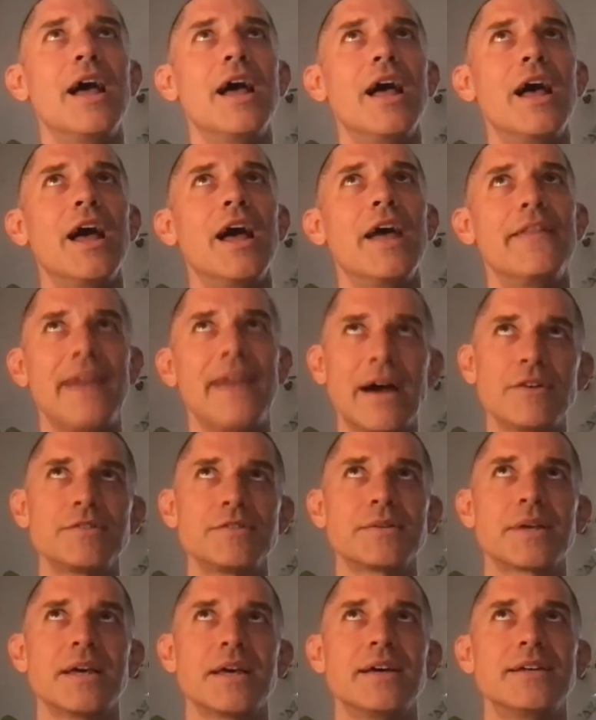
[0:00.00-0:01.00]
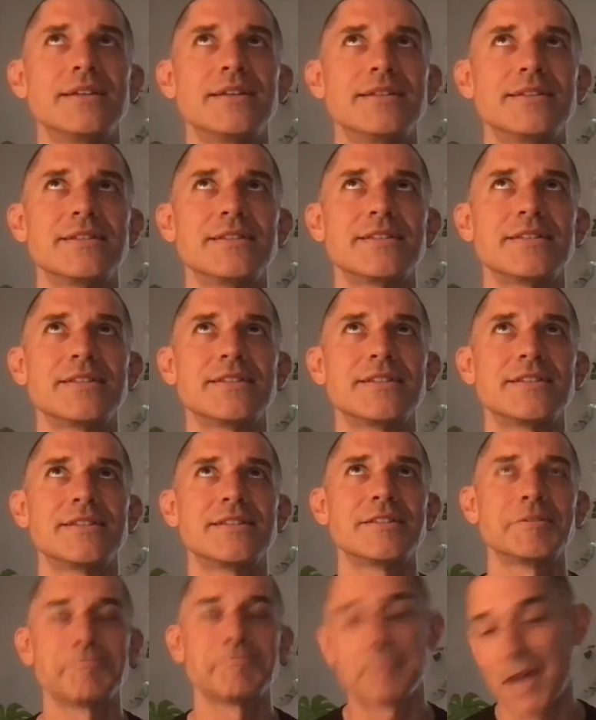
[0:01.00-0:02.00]
And that was
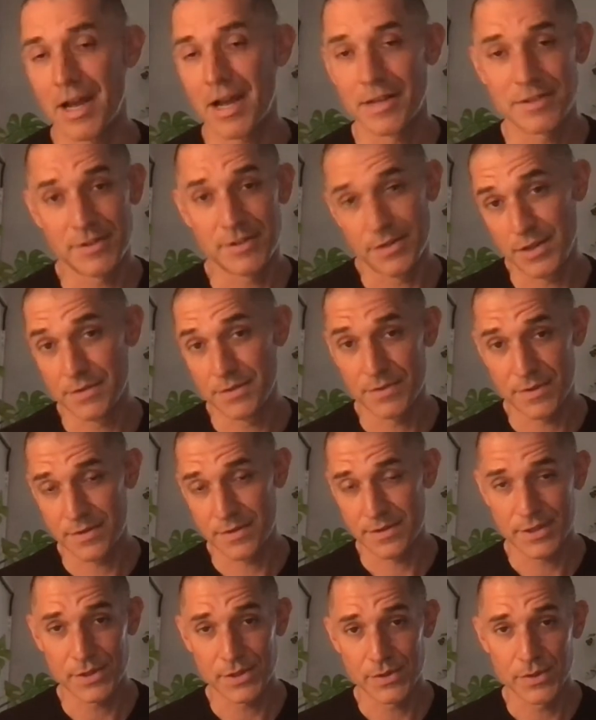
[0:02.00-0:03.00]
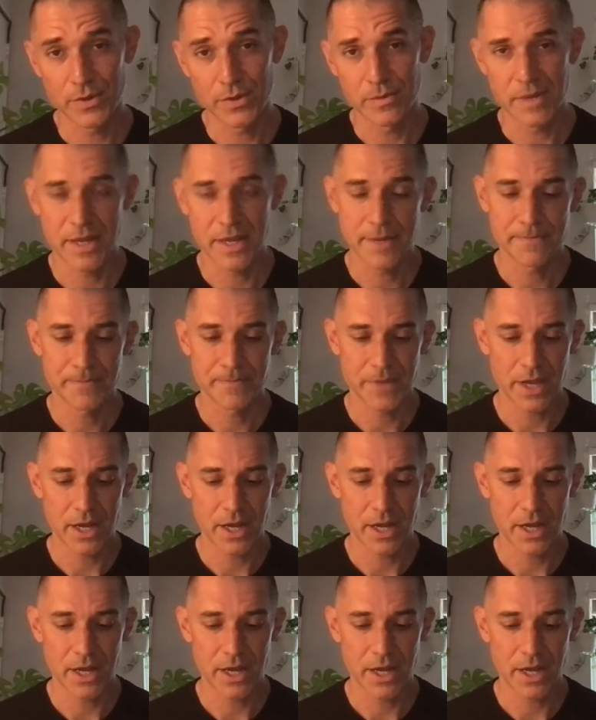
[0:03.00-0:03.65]
because it's still new to me.